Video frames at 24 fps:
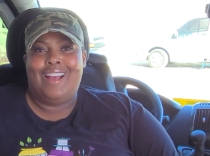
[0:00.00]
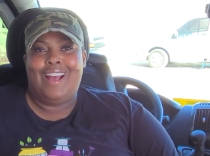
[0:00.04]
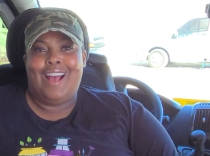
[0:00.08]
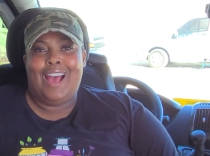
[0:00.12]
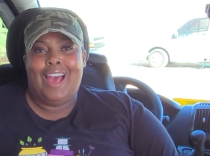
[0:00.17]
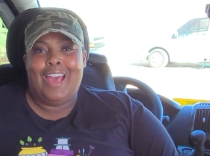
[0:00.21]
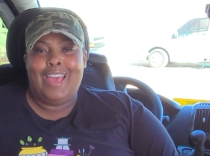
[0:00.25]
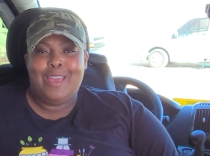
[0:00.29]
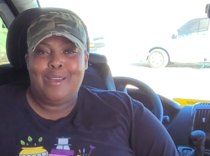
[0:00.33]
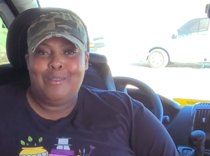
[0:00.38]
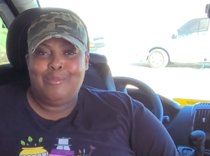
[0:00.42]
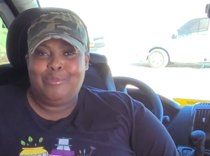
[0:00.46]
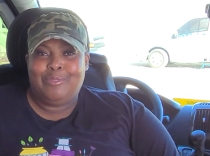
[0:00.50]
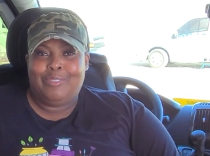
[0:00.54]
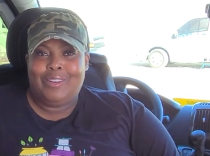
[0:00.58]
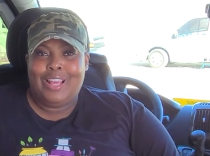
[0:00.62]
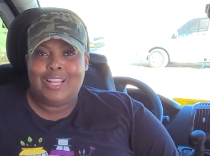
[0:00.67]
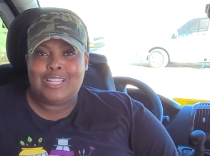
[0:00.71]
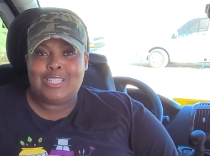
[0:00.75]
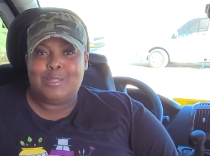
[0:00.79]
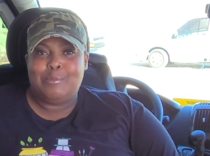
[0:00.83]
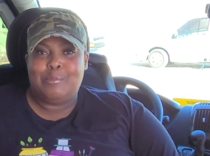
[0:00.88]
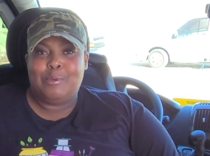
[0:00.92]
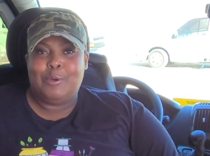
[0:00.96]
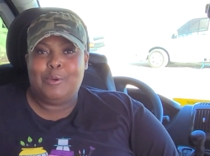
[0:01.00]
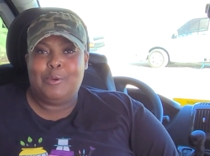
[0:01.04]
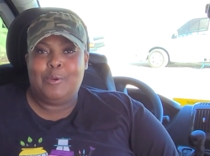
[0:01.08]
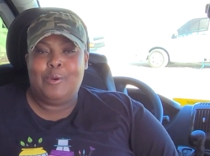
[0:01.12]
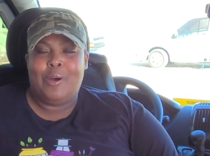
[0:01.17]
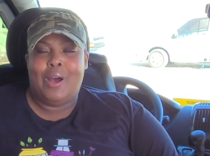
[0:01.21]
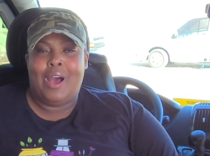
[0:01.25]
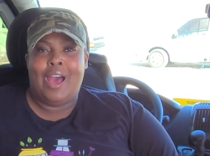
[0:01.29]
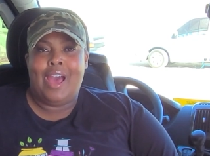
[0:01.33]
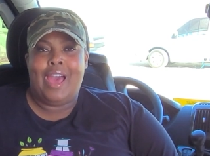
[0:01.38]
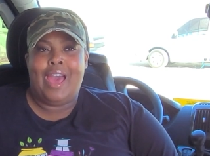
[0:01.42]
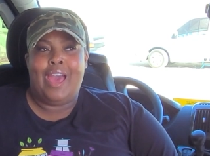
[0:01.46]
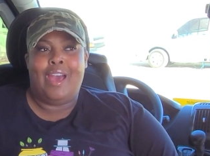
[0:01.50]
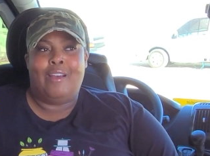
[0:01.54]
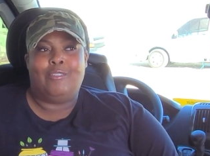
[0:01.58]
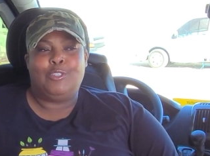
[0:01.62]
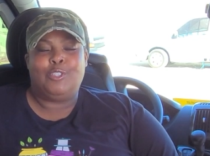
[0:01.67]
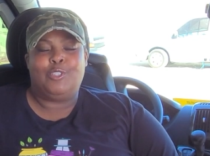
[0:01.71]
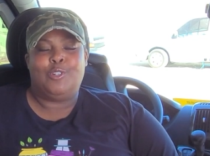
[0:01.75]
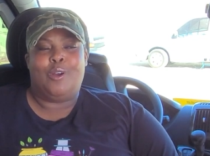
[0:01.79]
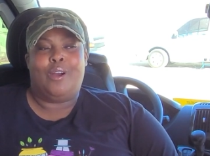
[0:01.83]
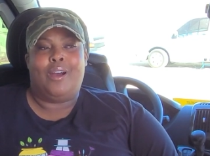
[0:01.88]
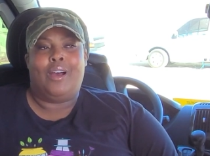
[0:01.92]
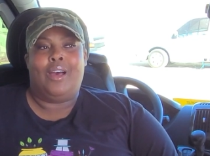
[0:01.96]
I am flexible. I have
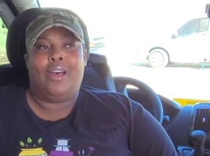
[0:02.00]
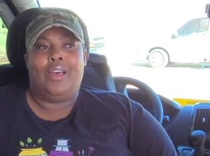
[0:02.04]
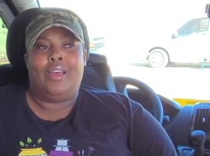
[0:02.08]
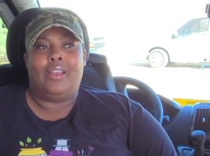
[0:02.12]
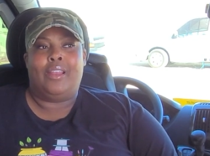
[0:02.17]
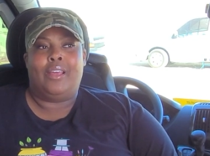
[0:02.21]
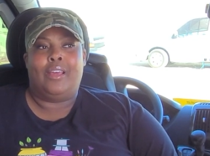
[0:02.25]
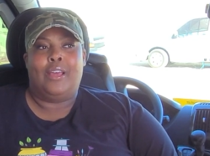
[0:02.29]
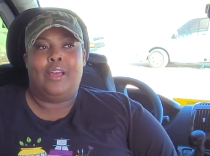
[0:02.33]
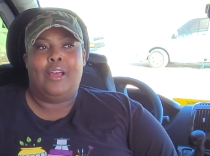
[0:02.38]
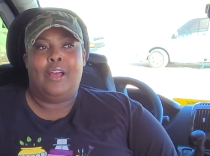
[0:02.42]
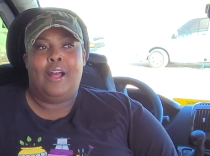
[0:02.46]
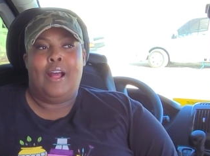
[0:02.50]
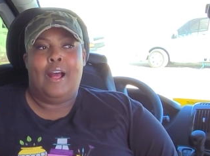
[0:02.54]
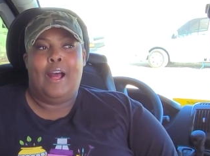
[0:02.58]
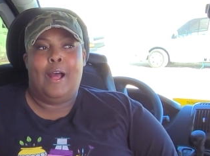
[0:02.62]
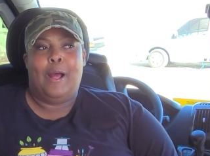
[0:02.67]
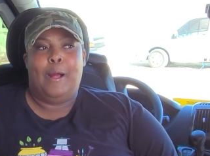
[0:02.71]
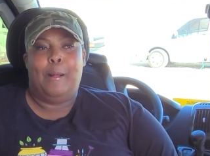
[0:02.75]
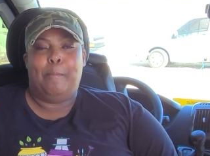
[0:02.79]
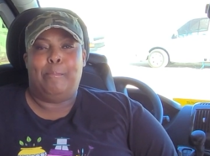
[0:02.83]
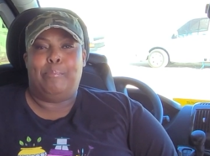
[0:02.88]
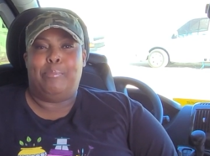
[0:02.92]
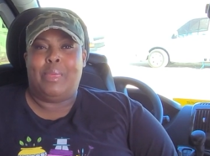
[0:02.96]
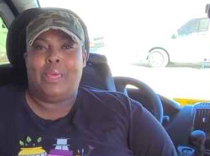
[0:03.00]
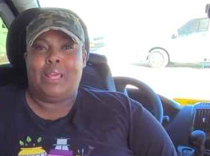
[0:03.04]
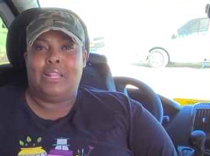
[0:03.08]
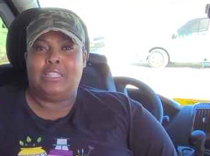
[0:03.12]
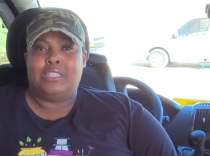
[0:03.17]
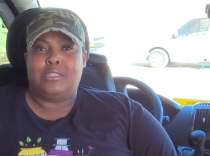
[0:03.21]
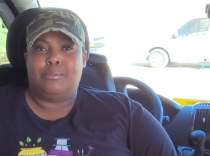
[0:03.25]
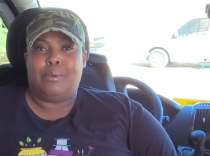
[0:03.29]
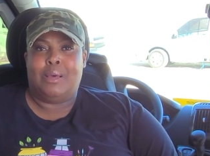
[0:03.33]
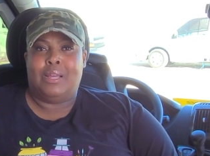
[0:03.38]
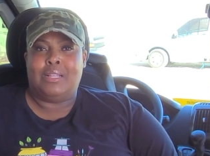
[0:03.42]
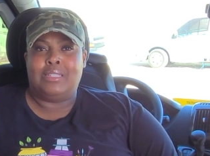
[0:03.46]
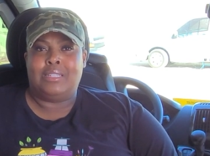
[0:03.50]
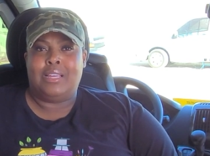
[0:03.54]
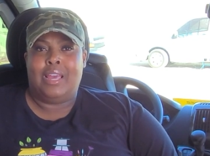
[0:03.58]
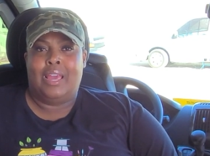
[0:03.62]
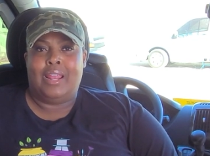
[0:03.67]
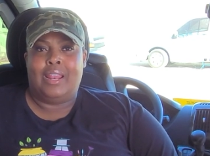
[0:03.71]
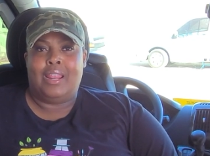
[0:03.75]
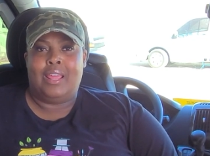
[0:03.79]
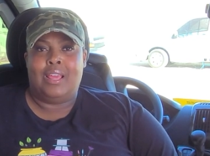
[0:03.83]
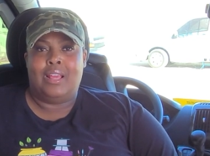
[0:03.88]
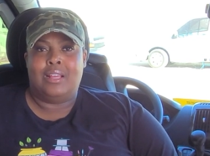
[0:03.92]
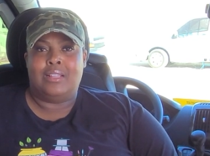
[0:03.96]
tried being
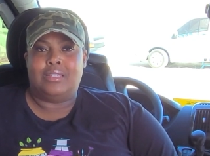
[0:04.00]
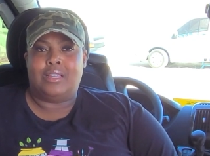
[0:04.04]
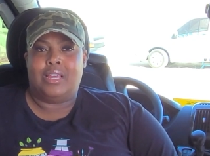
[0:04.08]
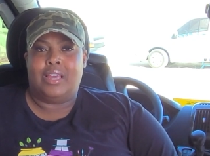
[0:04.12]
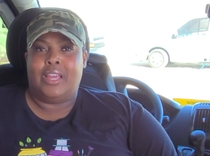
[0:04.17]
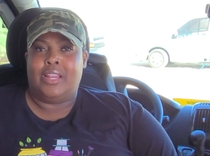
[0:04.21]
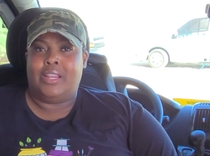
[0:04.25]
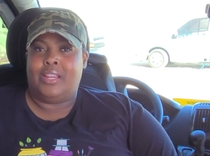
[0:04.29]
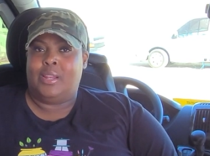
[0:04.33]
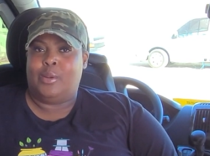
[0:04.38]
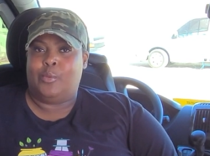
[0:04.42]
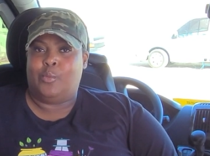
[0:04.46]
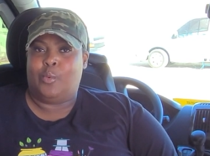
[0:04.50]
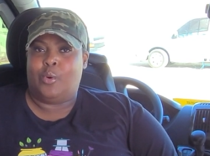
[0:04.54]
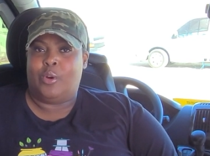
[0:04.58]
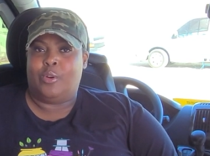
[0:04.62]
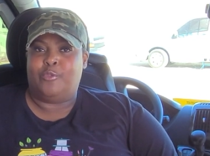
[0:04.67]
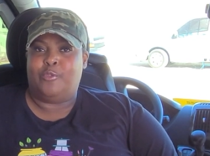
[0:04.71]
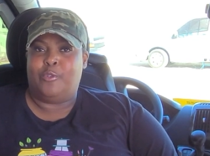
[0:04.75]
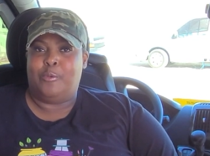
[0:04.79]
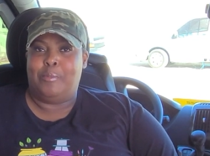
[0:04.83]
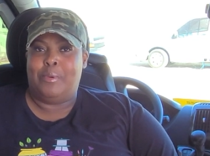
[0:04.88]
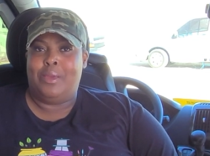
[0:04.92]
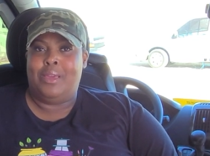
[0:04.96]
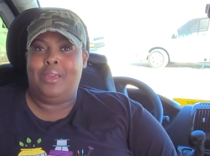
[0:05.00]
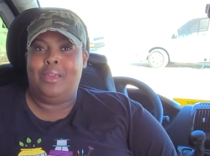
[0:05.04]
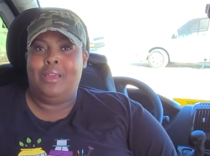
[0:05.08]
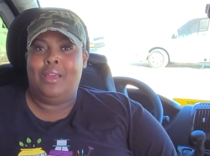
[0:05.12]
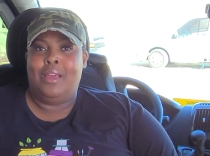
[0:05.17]
spontaneous. It didn't work for me.